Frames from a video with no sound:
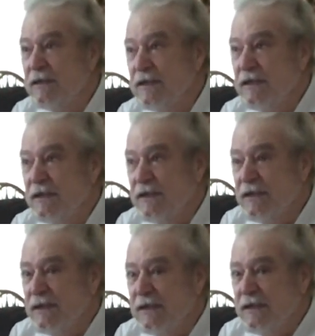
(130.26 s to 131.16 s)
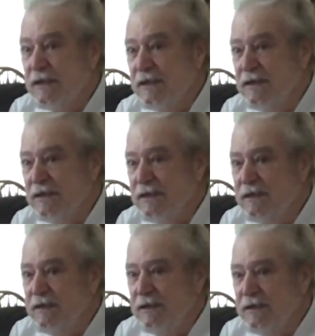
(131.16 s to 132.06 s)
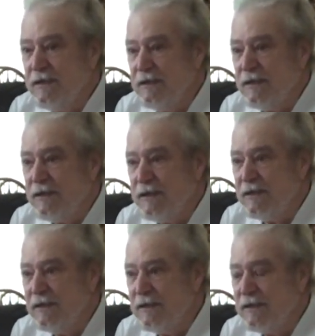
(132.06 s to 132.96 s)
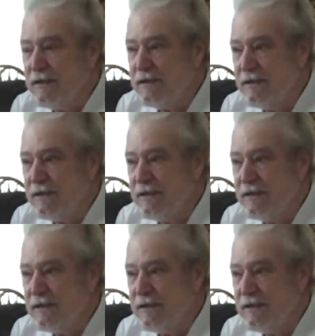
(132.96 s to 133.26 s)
Nothing is said.